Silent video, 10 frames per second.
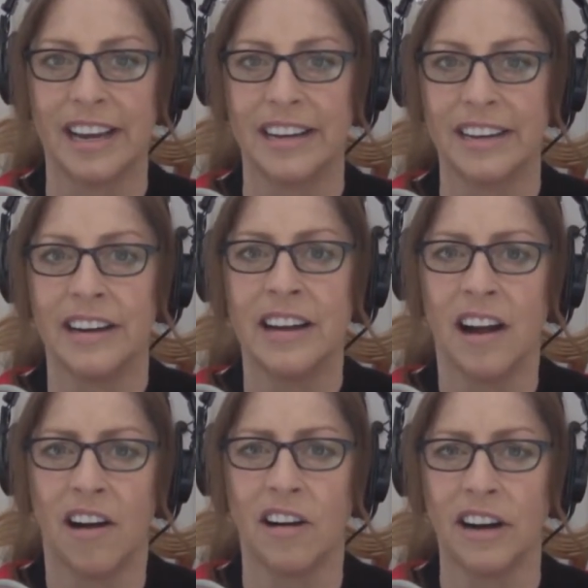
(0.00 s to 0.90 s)

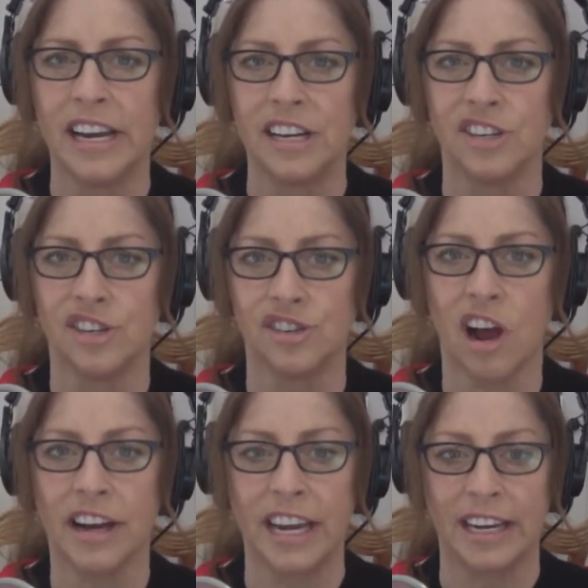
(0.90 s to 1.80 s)
are a
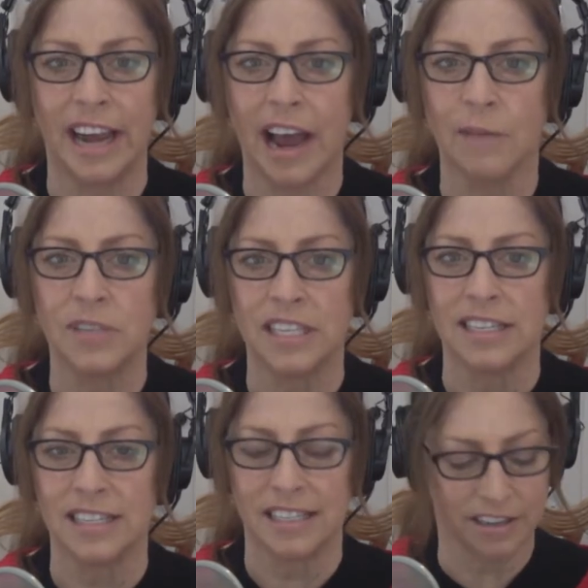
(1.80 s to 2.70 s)
shocking
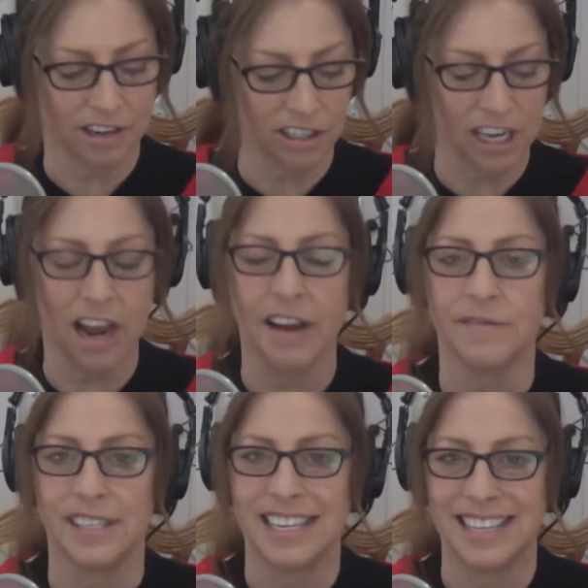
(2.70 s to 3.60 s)
absence in our
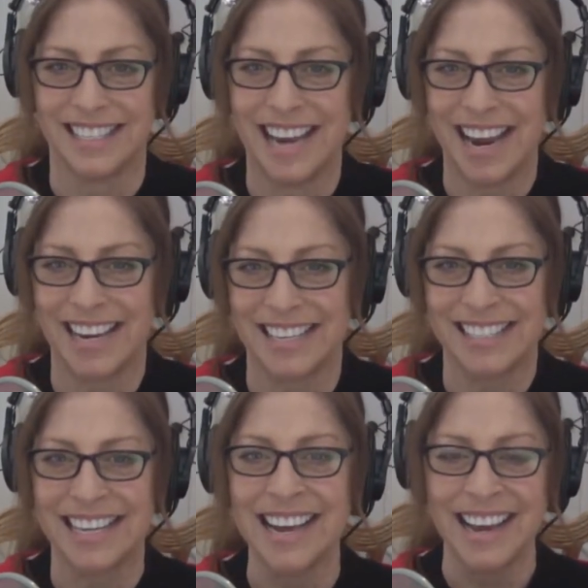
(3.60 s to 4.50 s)
lives these
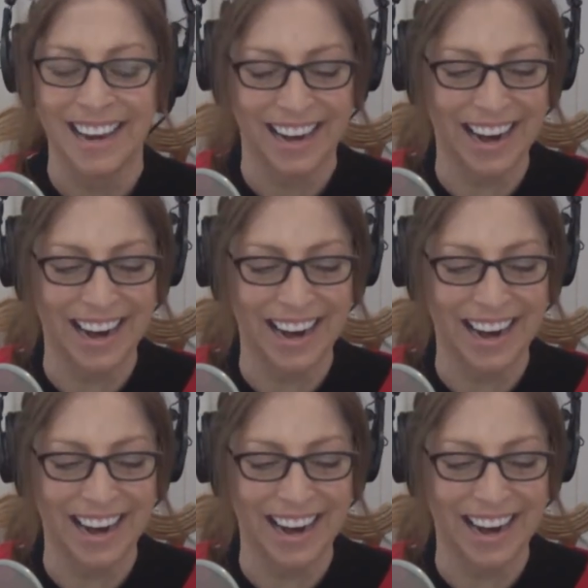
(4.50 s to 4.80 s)
days,